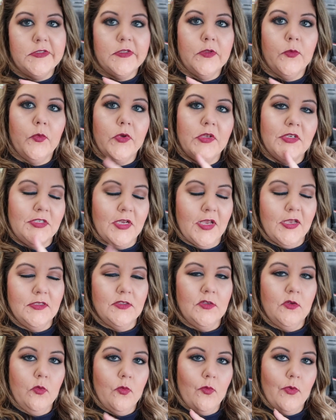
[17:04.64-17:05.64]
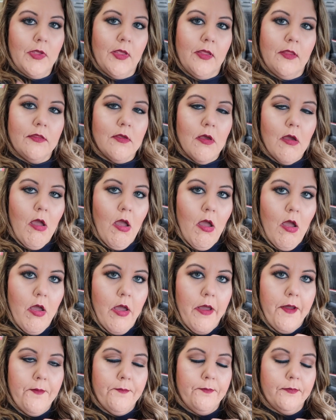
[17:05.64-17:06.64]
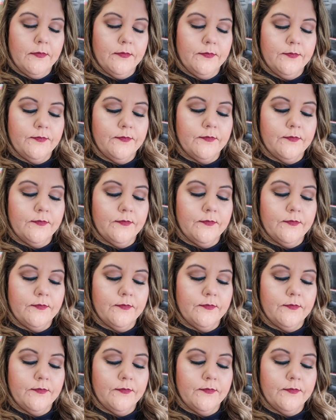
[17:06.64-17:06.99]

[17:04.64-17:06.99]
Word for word: It's the witch hazel with, um,